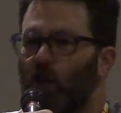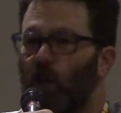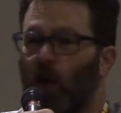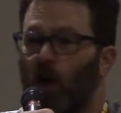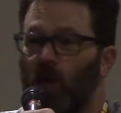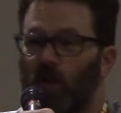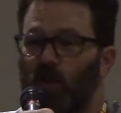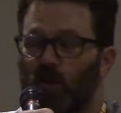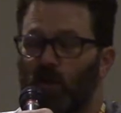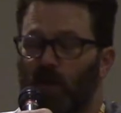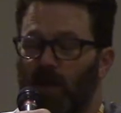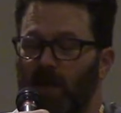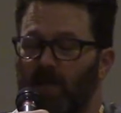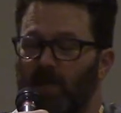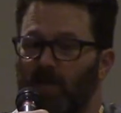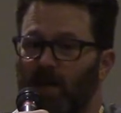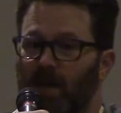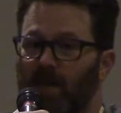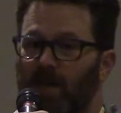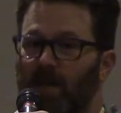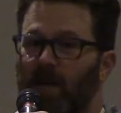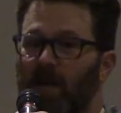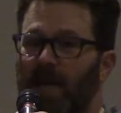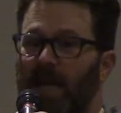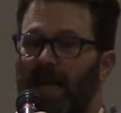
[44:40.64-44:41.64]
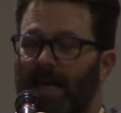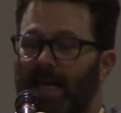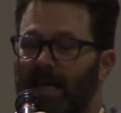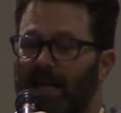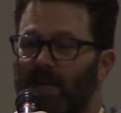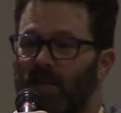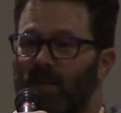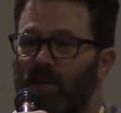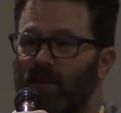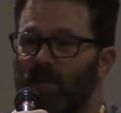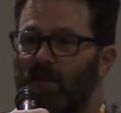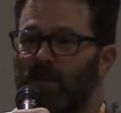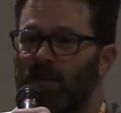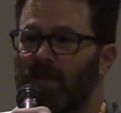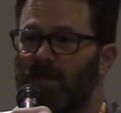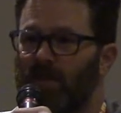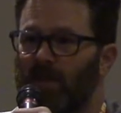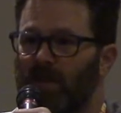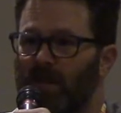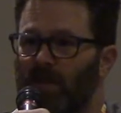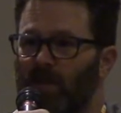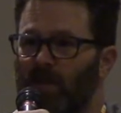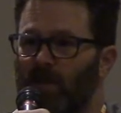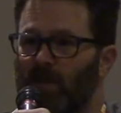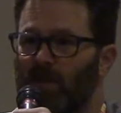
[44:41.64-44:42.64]
Look, trust me, Indiana Jones and
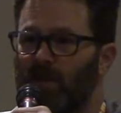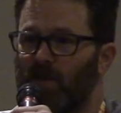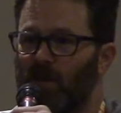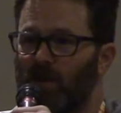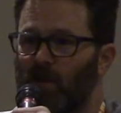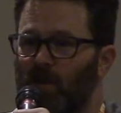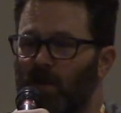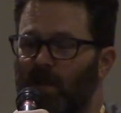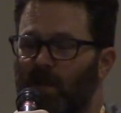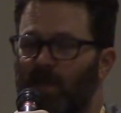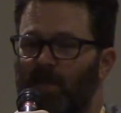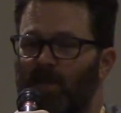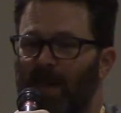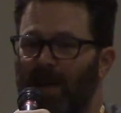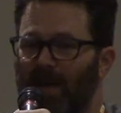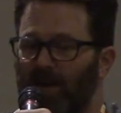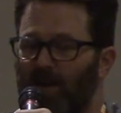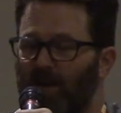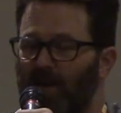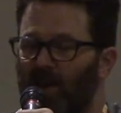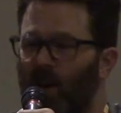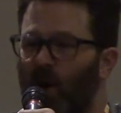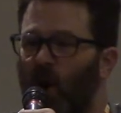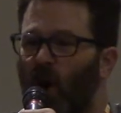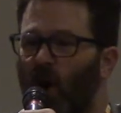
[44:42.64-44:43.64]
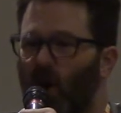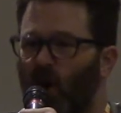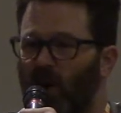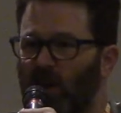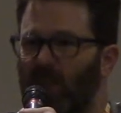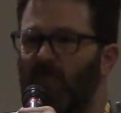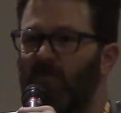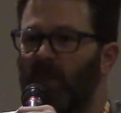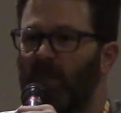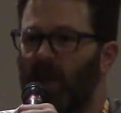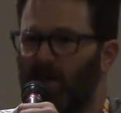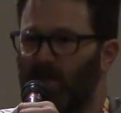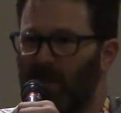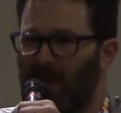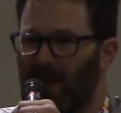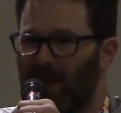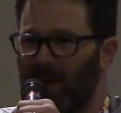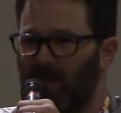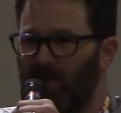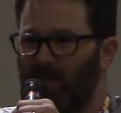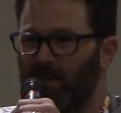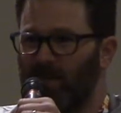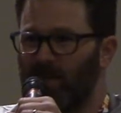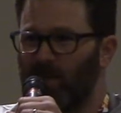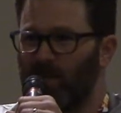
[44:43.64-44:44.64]
the Temple of Doom is better than all of my
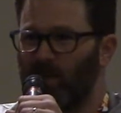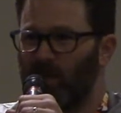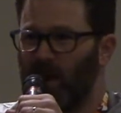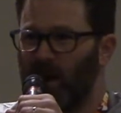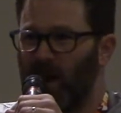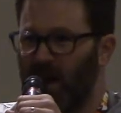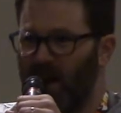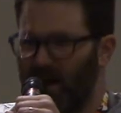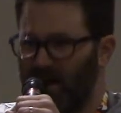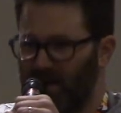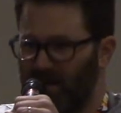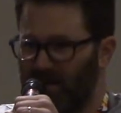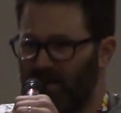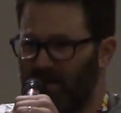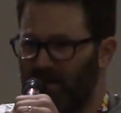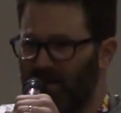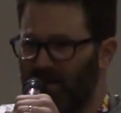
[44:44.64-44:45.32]
panels combined.